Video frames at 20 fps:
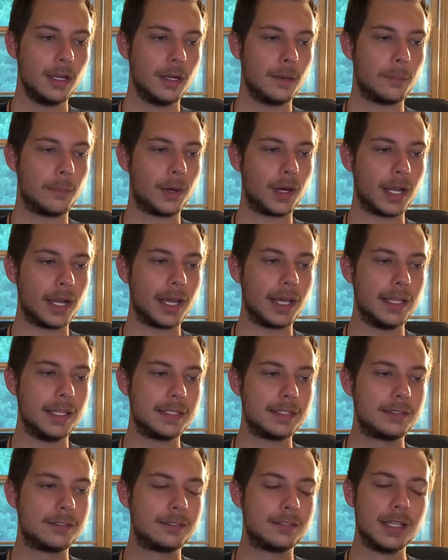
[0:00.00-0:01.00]
But
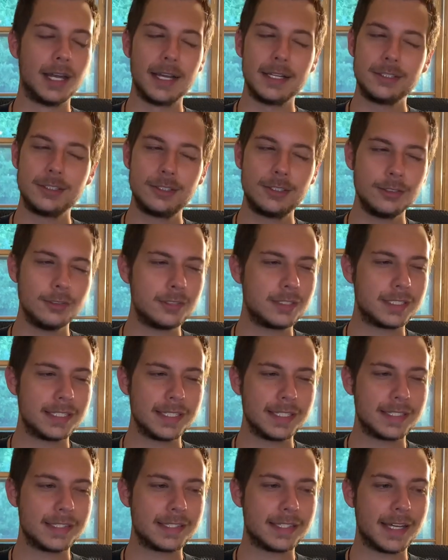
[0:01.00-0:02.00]
I do
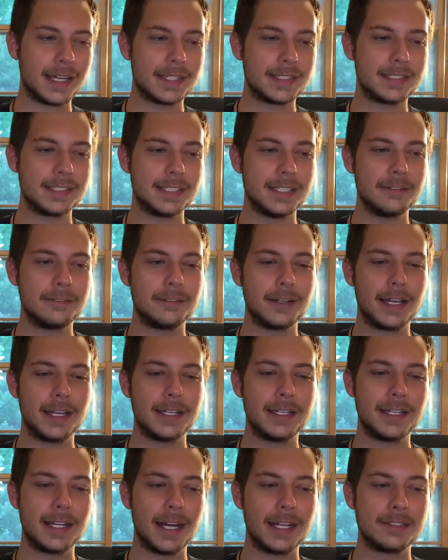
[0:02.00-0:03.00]
think that if I
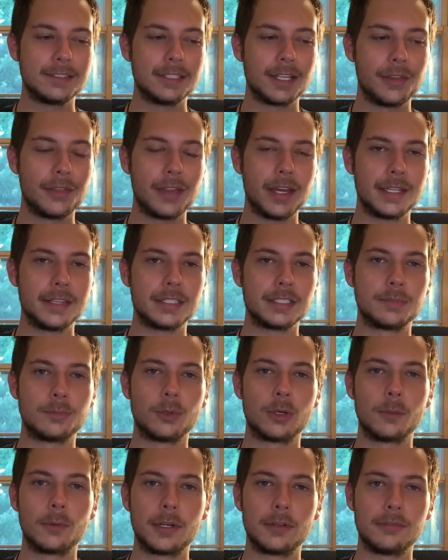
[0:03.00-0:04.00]
had not done that, this
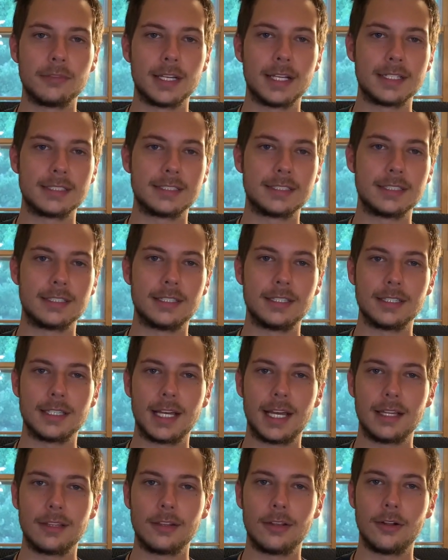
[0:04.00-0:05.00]
board would have lasted a
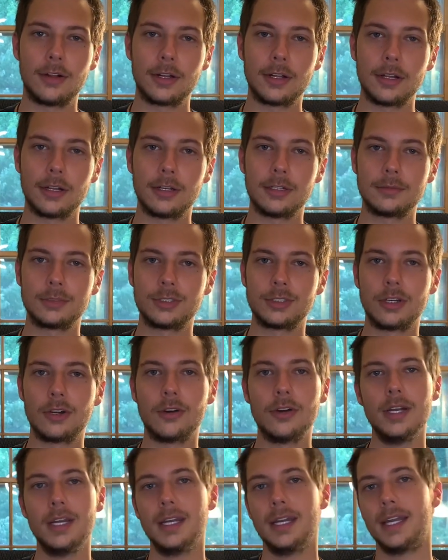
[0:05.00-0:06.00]
lot longer.
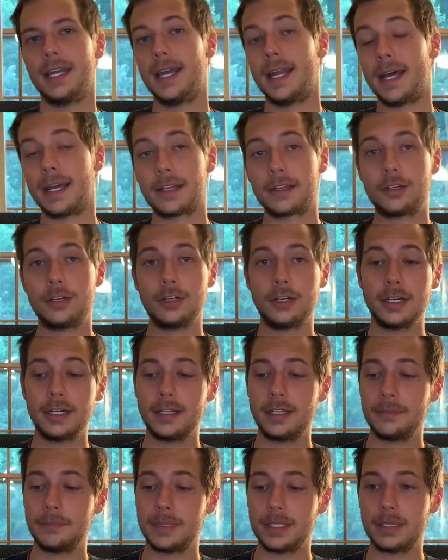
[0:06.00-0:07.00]
So, and I
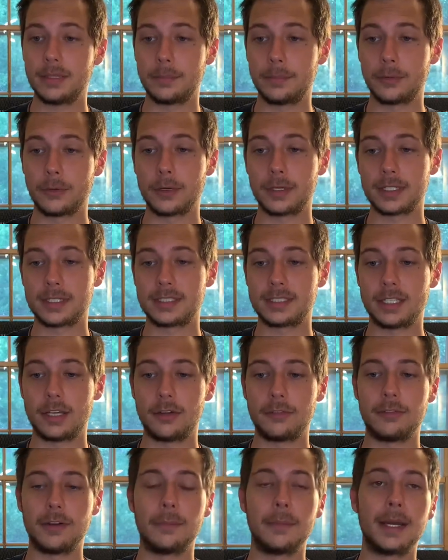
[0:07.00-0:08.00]
could be the board
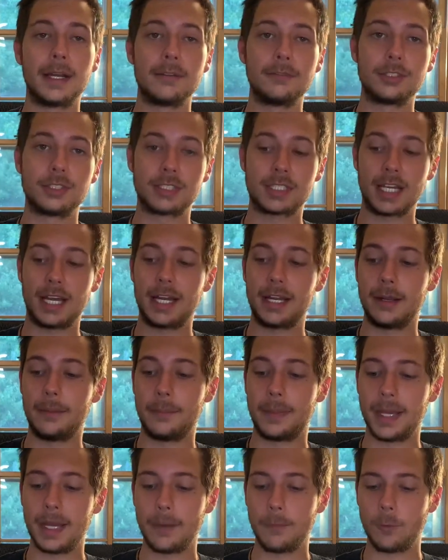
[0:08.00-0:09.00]
itself. I might have just gotten a
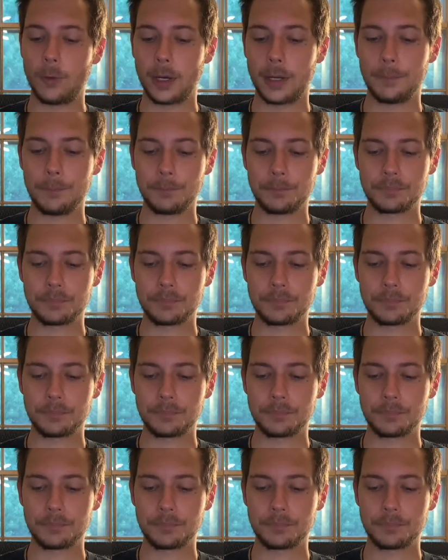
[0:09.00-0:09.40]
bad one.